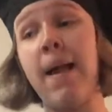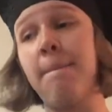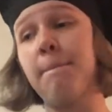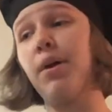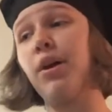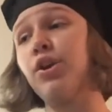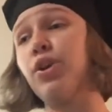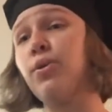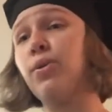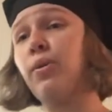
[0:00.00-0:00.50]

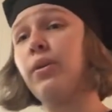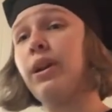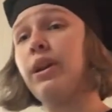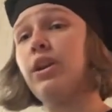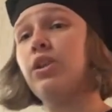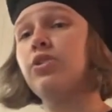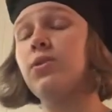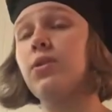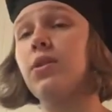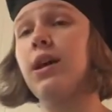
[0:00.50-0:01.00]
but you don't need to
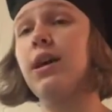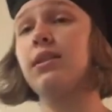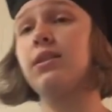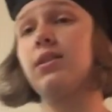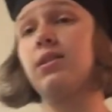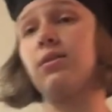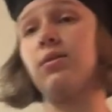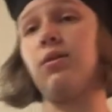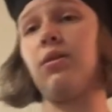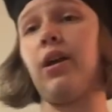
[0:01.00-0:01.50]
do that
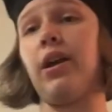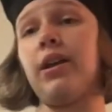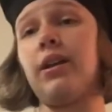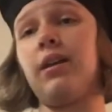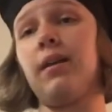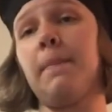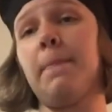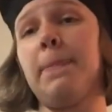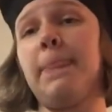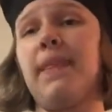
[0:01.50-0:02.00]
to
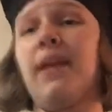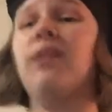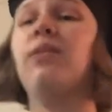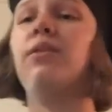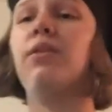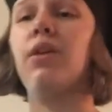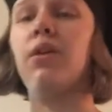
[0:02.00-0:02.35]
like, I don't